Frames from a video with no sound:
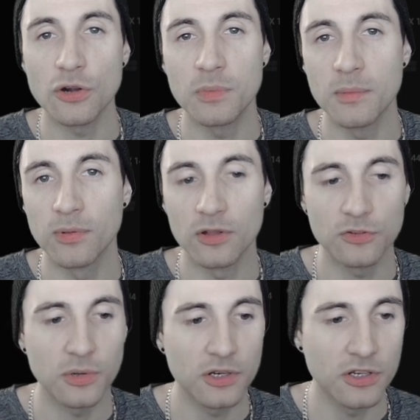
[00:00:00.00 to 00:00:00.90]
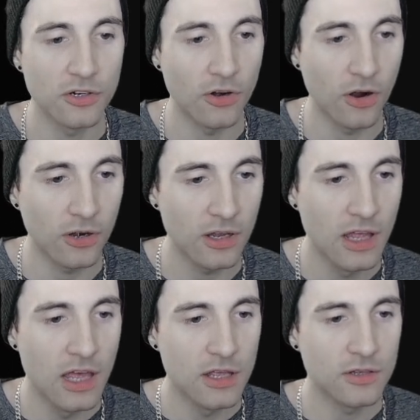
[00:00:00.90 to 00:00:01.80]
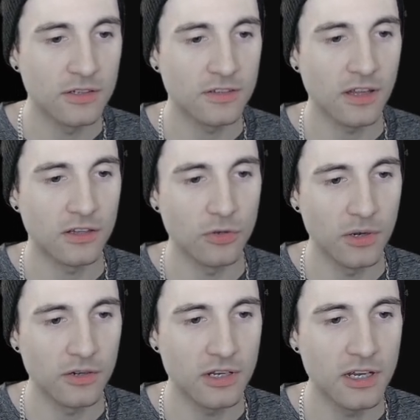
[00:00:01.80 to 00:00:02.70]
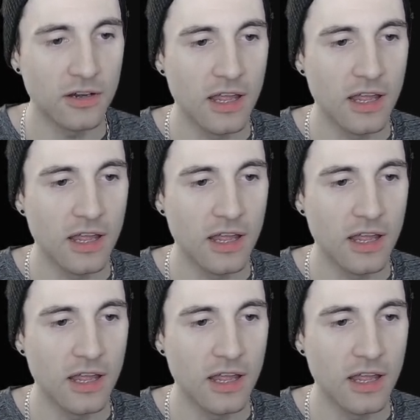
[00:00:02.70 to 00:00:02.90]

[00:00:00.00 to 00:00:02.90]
people on Twitter your art, you can select Twitter here.